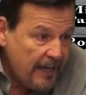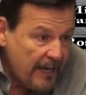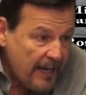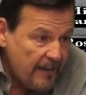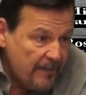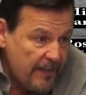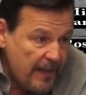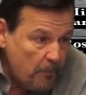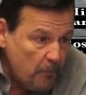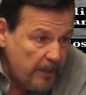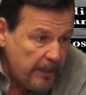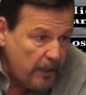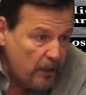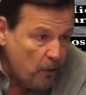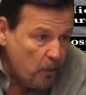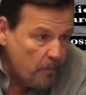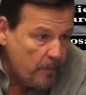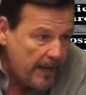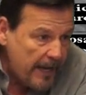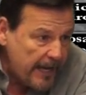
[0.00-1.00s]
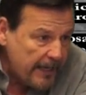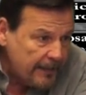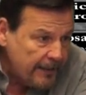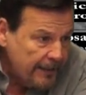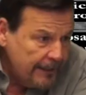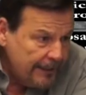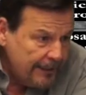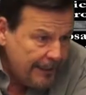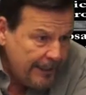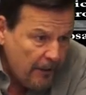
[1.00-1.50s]
And then we can go
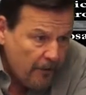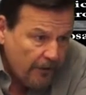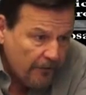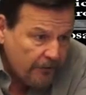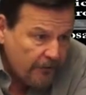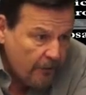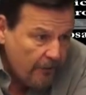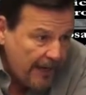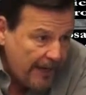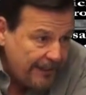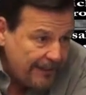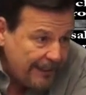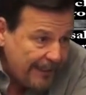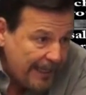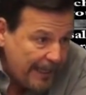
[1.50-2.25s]
back. He also had to